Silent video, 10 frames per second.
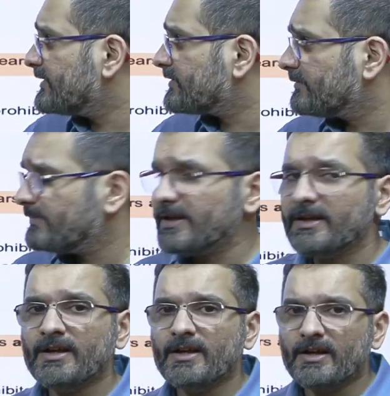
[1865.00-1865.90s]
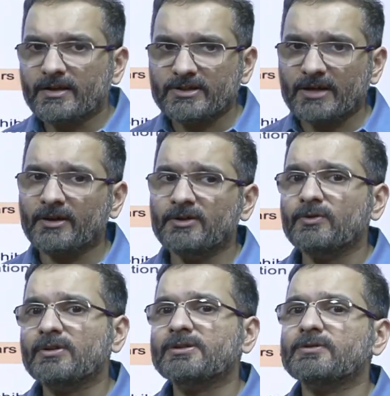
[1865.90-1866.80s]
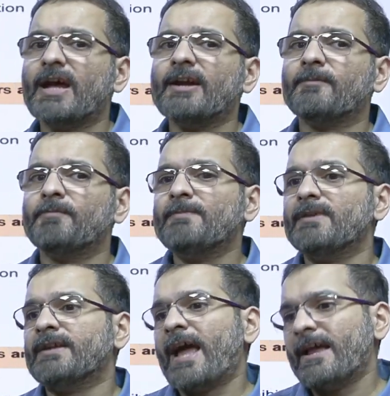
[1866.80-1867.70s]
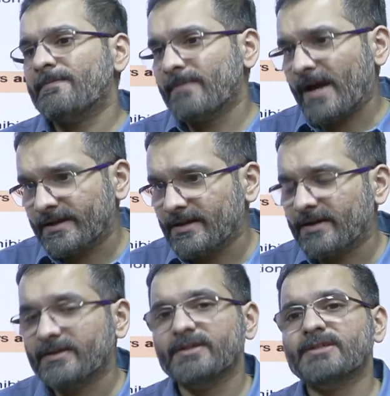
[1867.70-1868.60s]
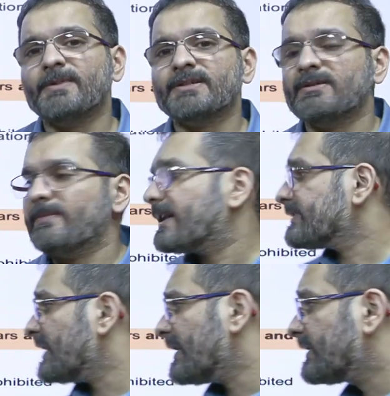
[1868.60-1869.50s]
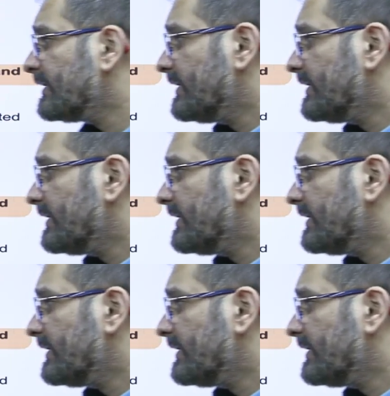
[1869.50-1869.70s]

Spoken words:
It should be gender neutral so that people can marry under the Special Marriage Act.